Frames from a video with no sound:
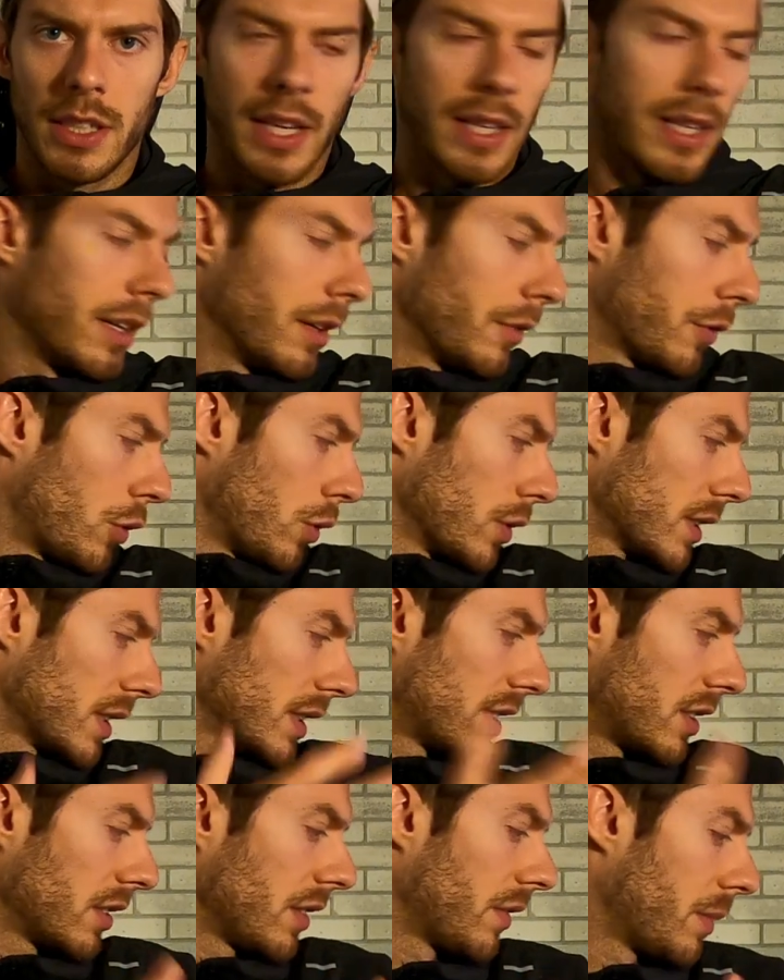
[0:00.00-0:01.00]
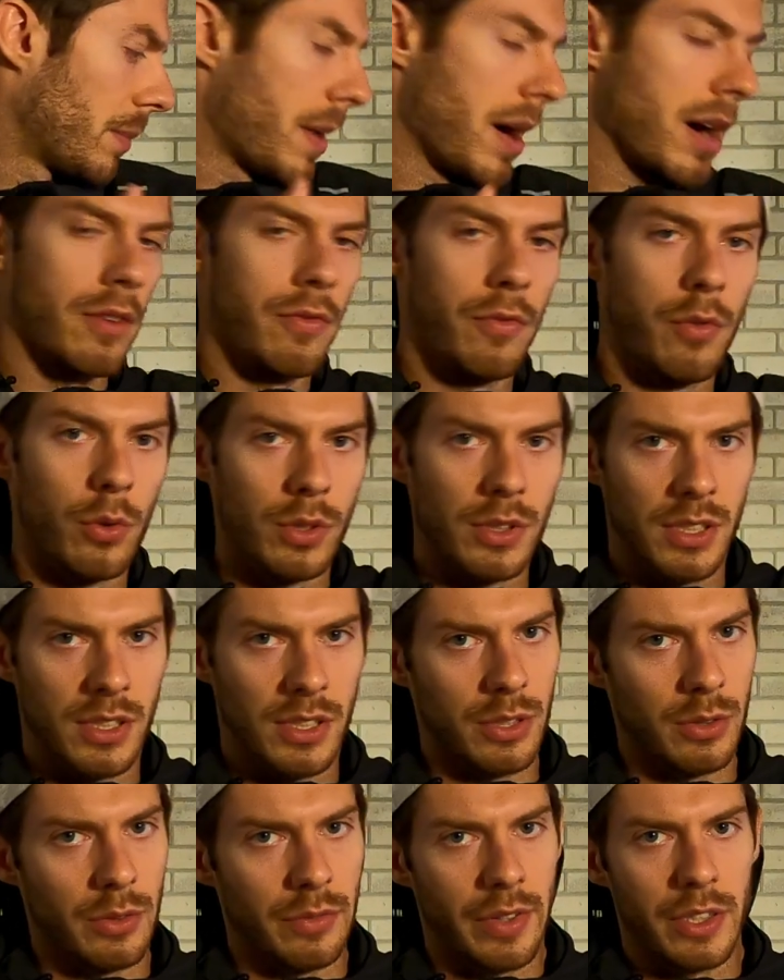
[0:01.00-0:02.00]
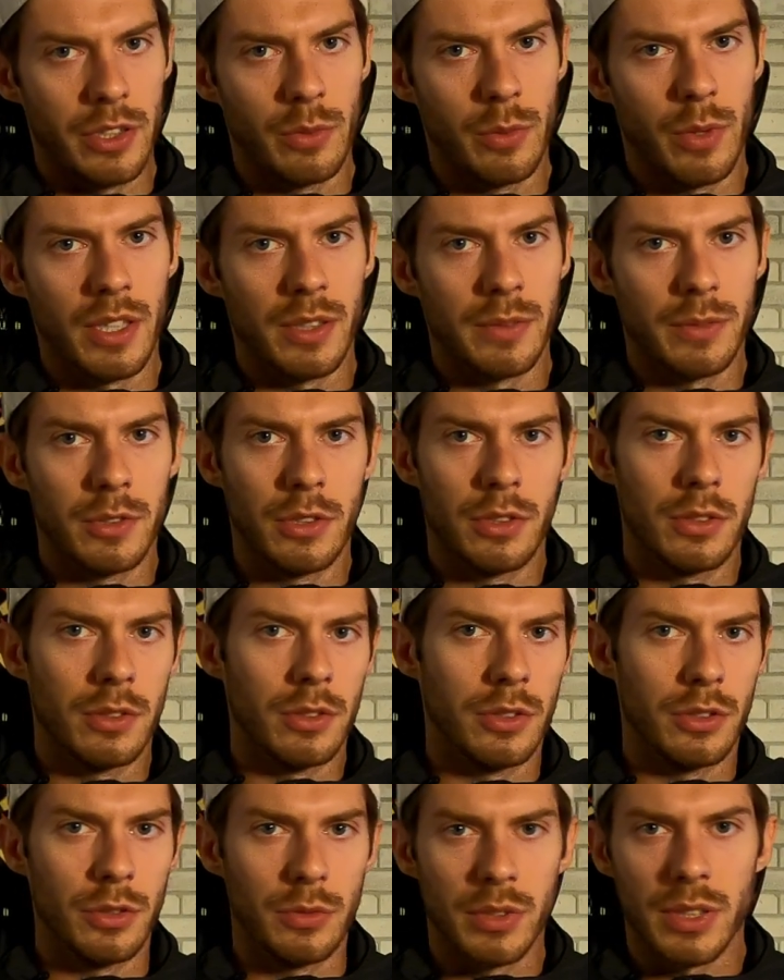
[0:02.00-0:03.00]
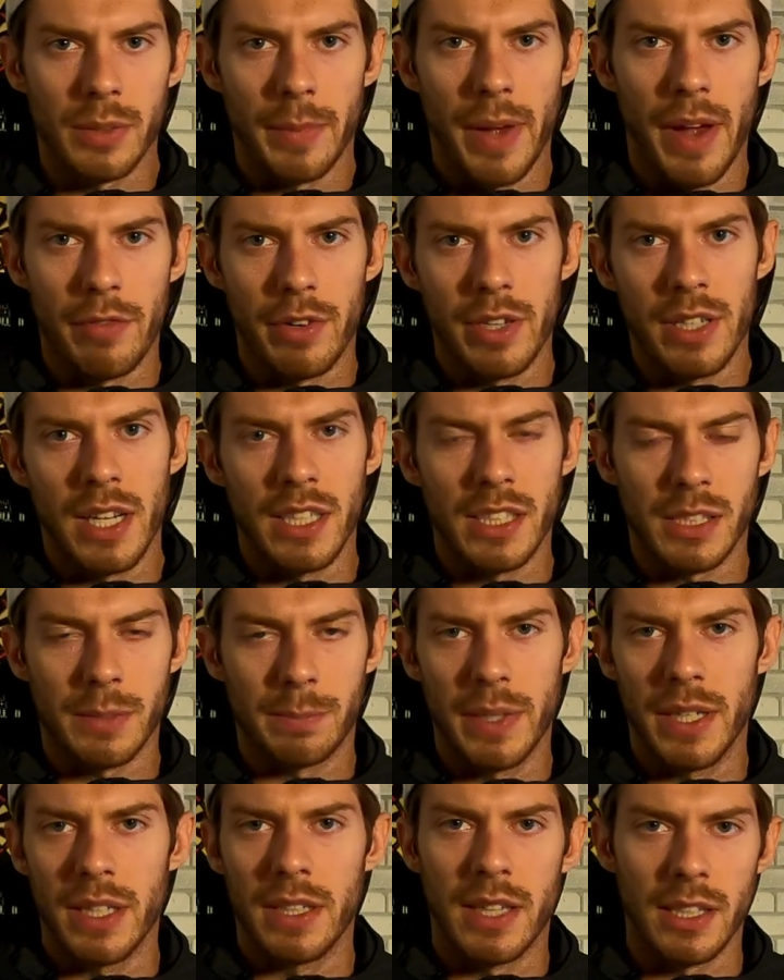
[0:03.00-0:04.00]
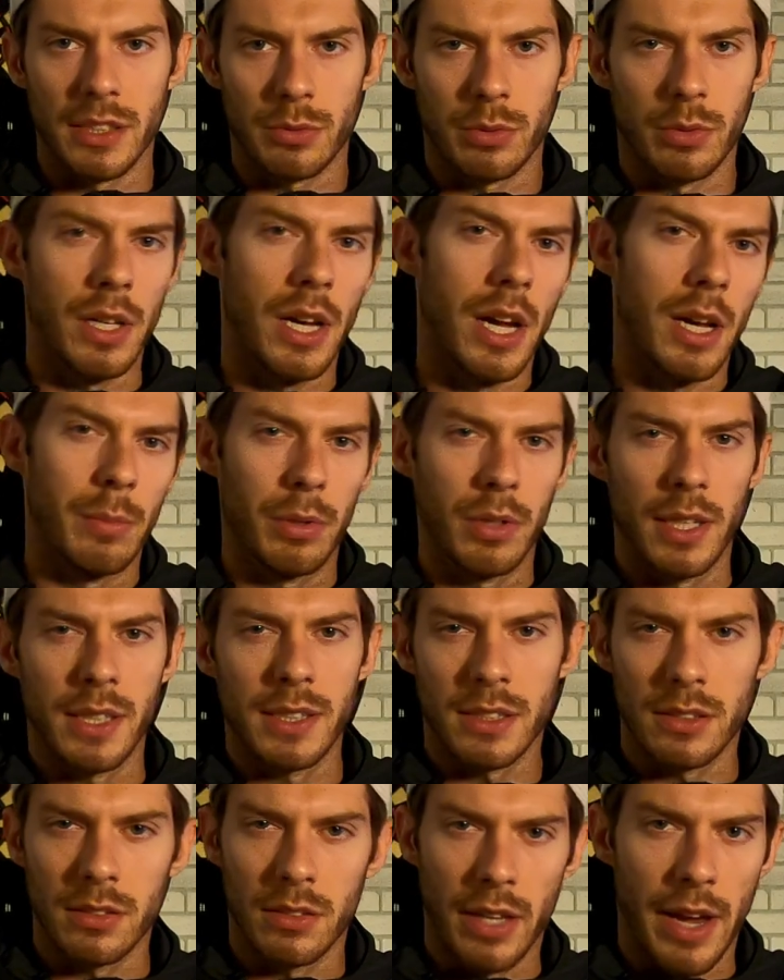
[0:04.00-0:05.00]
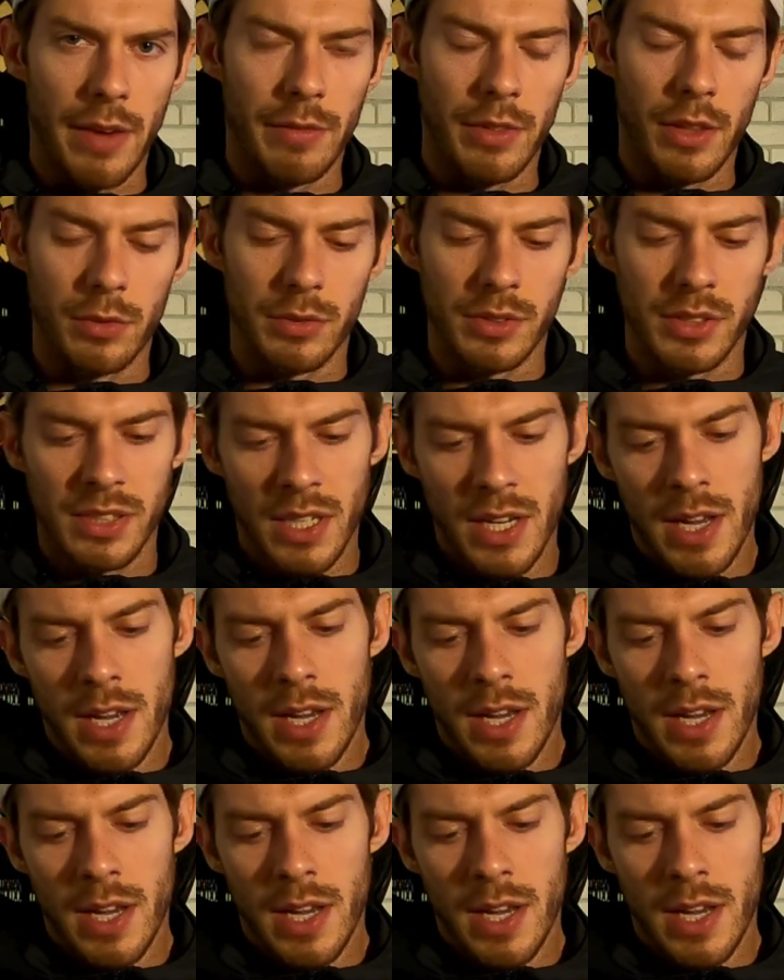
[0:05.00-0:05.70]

And then, of course, I still have the Mach 4s, so if I do want to do some everyday speed that's reliable, I still have those.